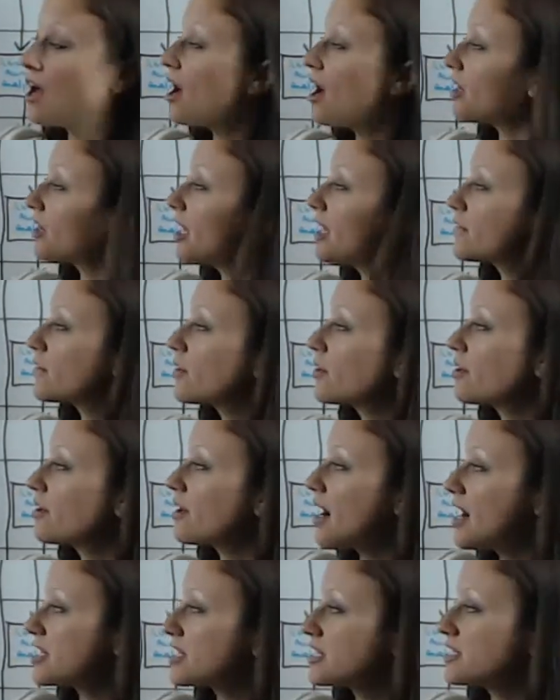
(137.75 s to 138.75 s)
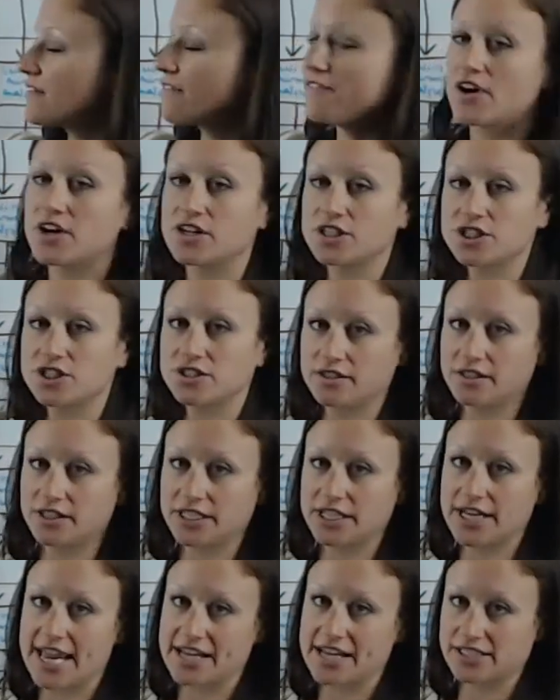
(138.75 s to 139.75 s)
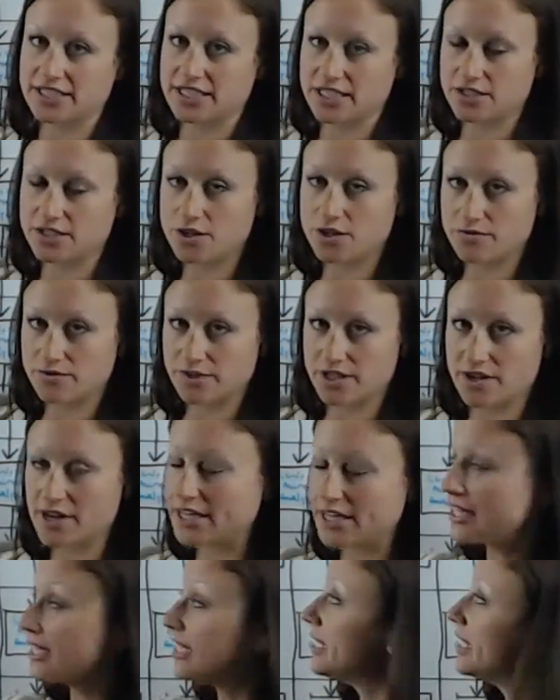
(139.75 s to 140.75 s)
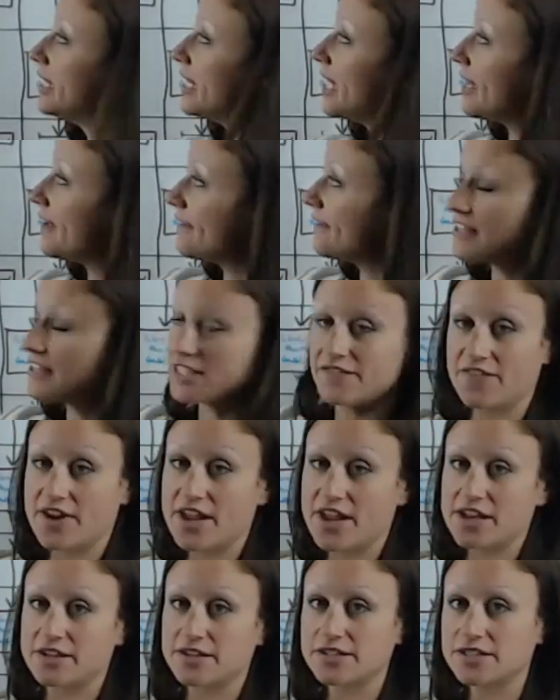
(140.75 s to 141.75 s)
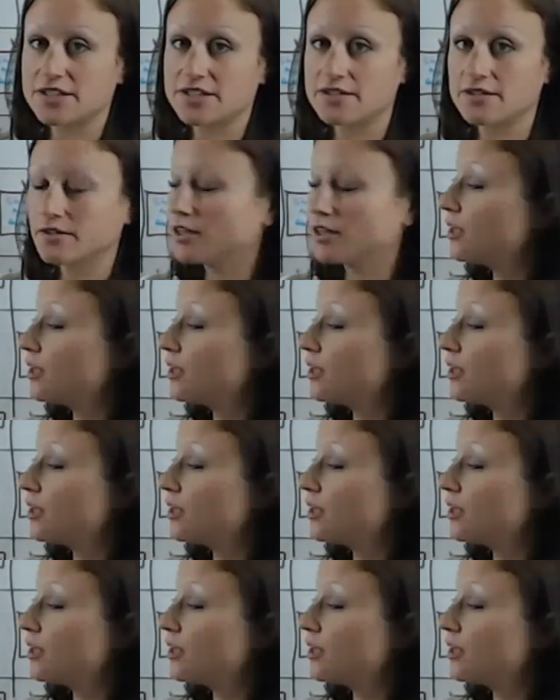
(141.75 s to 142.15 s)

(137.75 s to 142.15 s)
a lot of cross-functional analysis goes on in this phase.